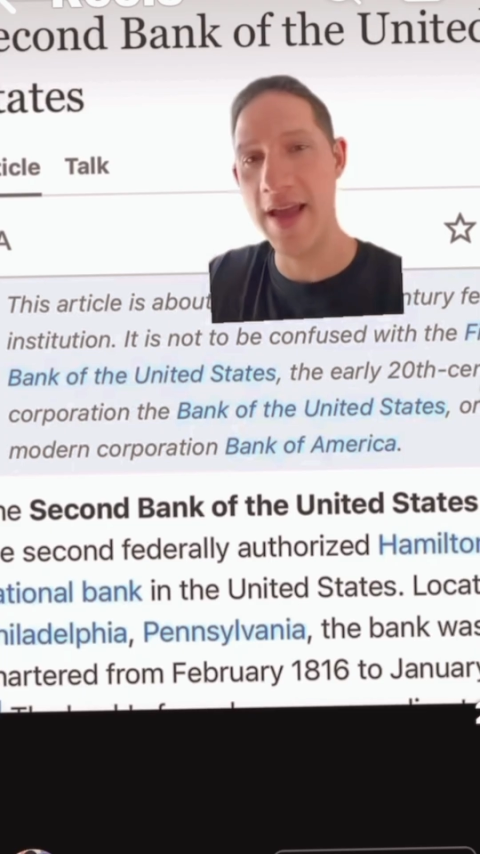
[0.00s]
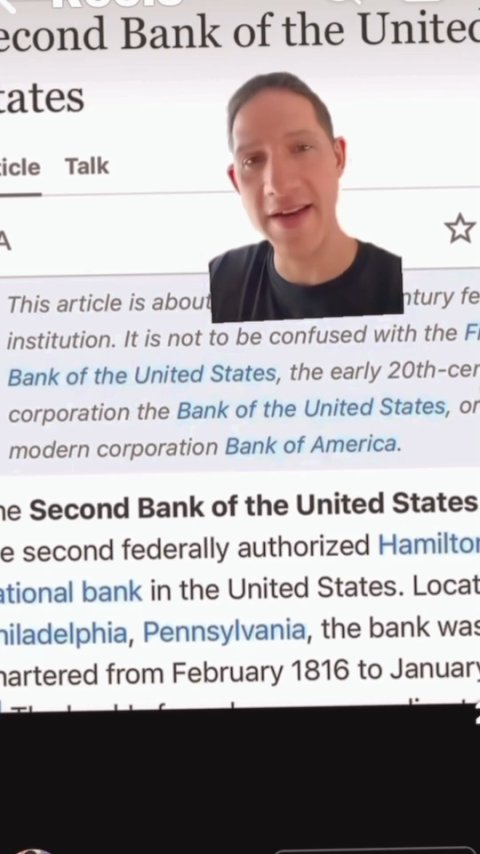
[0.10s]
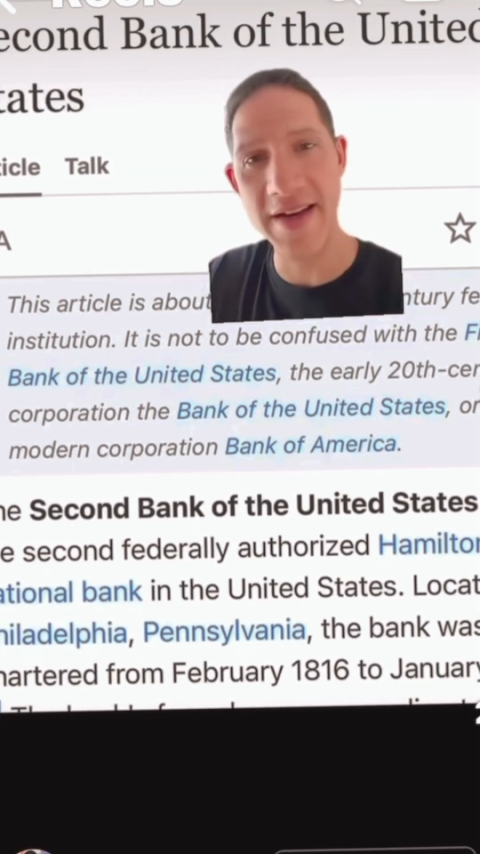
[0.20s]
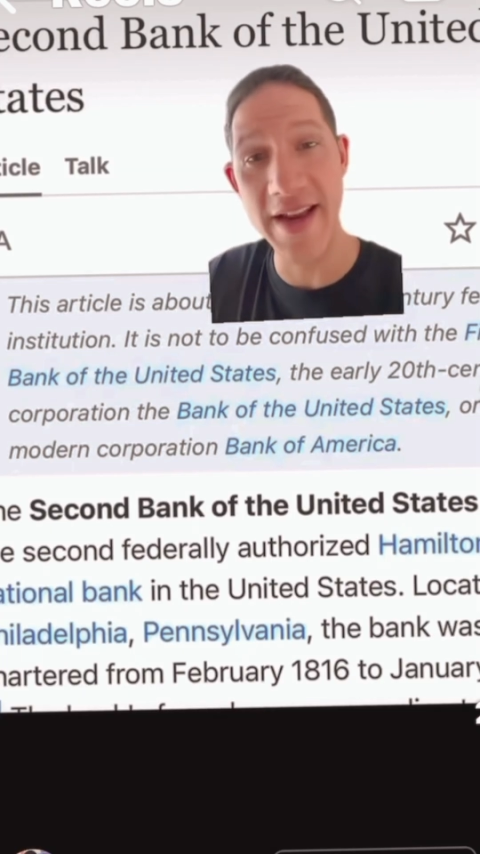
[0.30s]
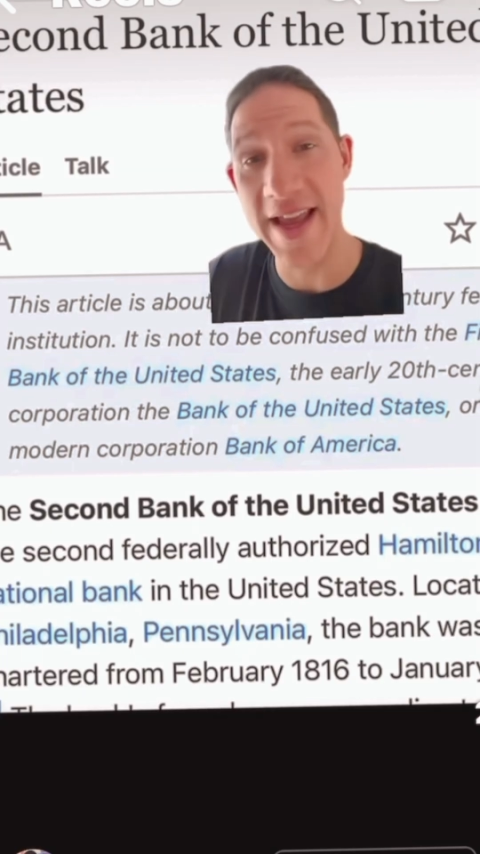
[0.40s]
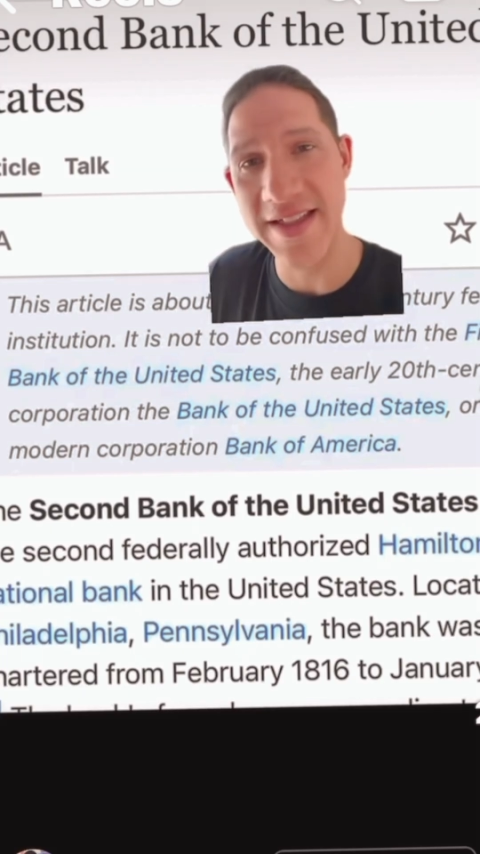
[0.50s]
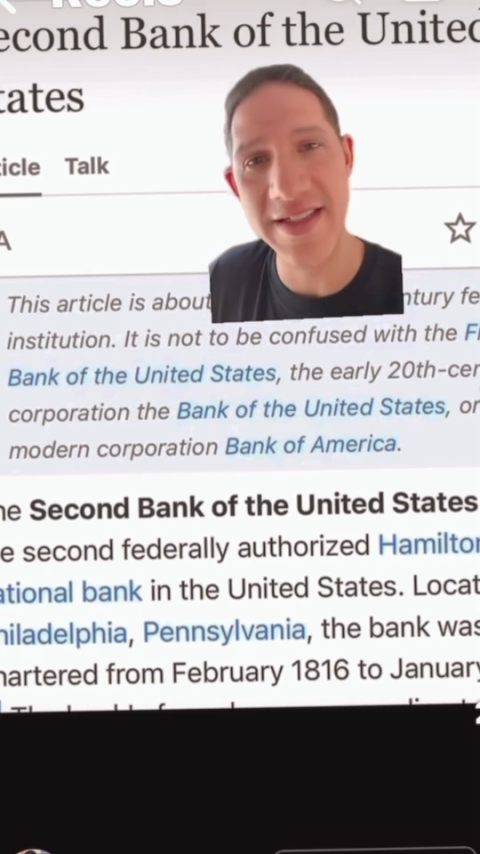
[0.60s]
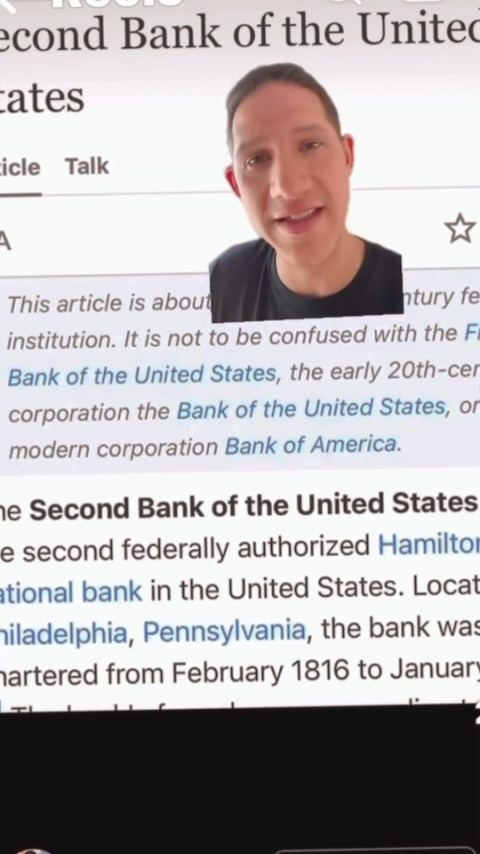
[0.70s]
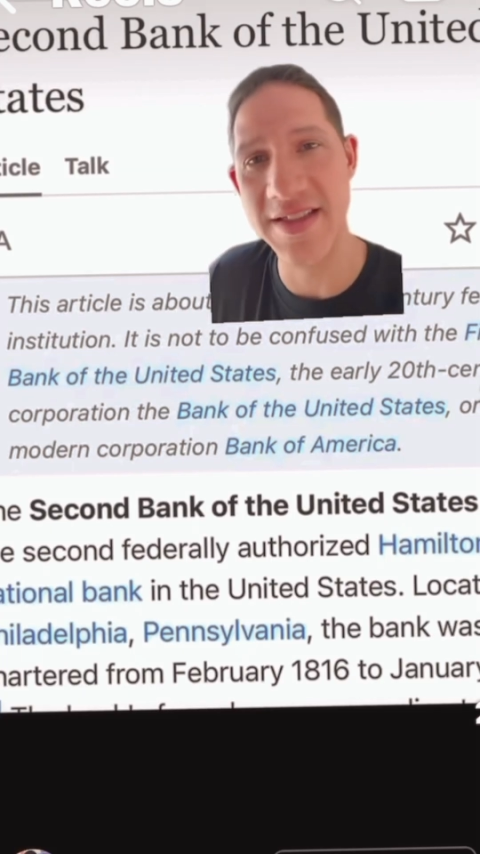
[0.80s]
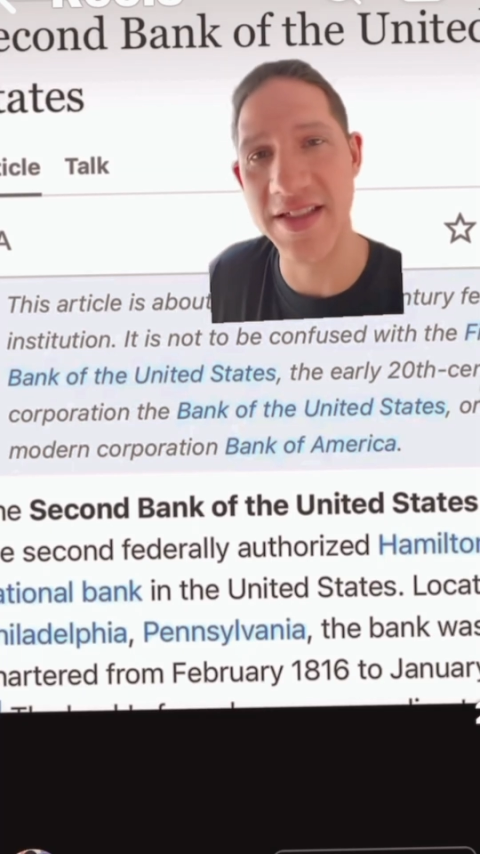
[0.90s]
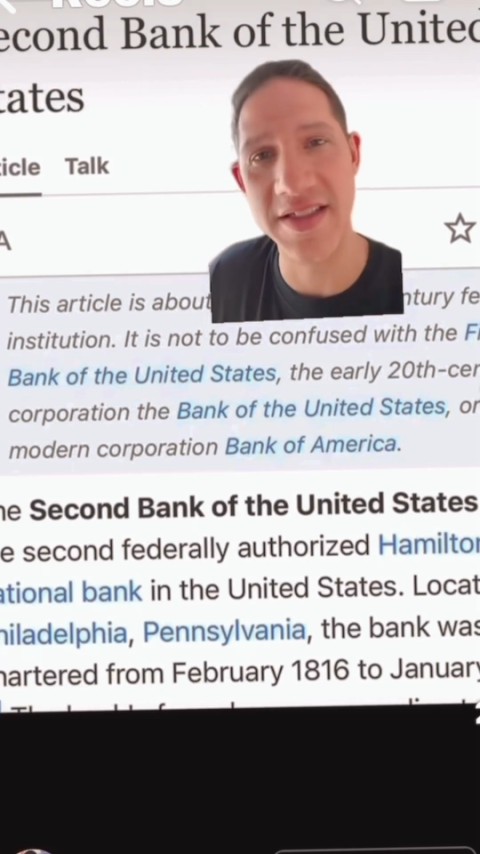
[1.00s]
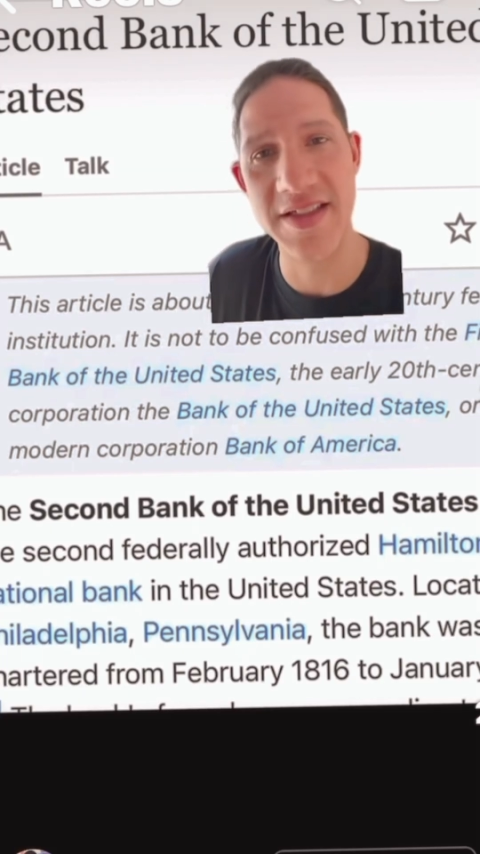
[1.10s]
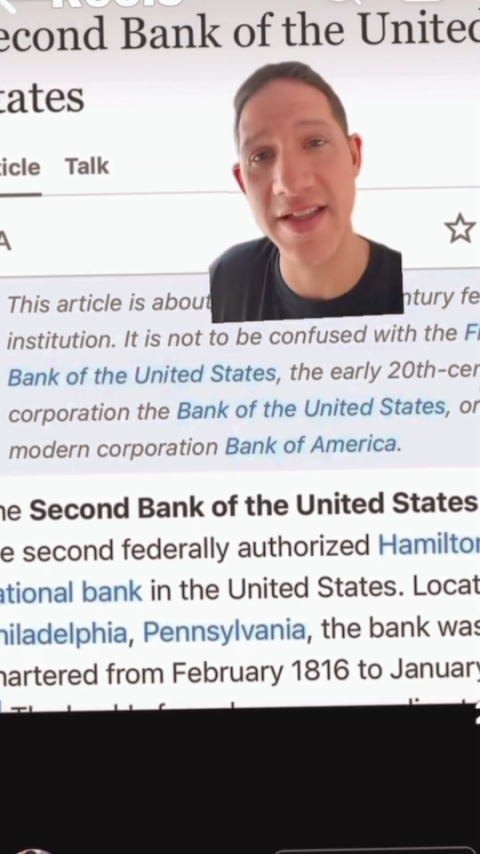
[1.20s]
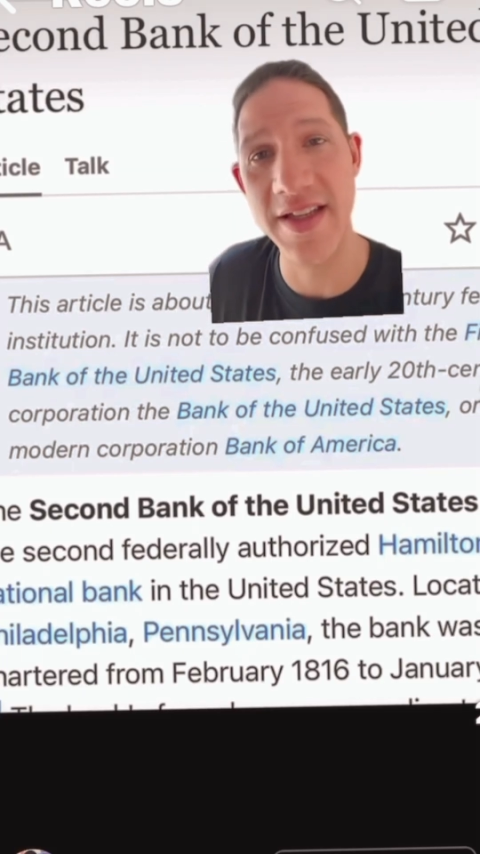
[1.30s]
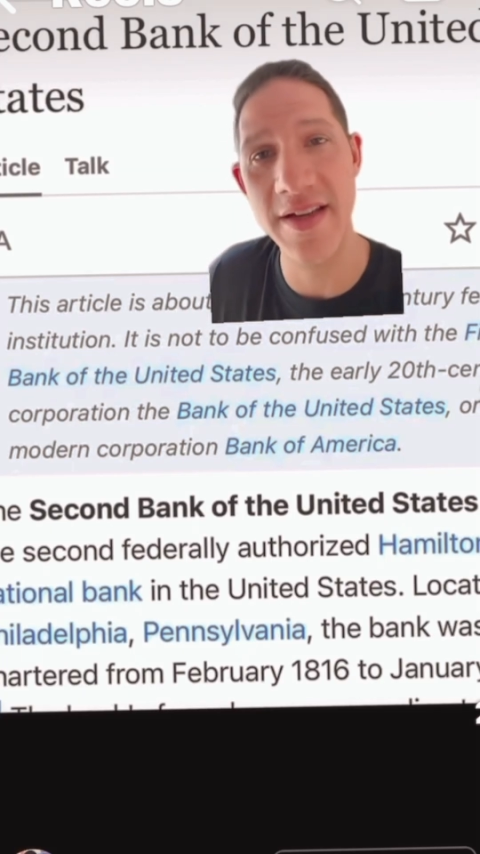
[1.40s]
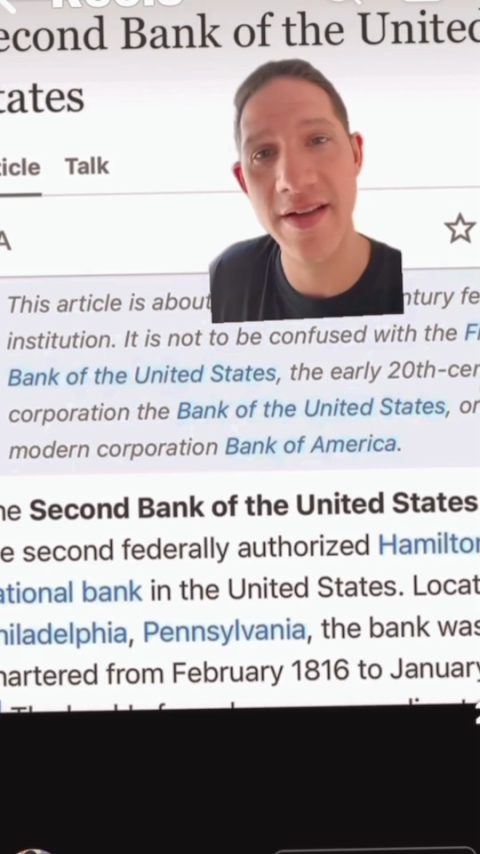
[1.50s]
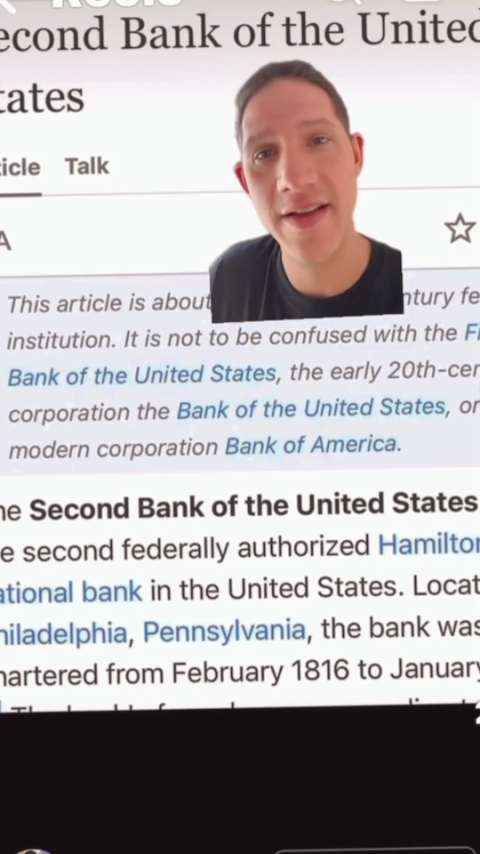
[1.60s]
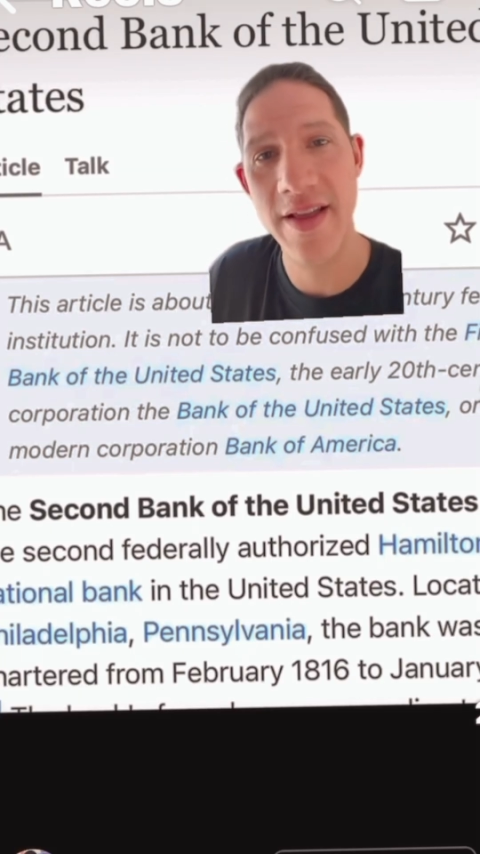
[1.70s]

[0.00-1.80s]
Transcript: in 1816,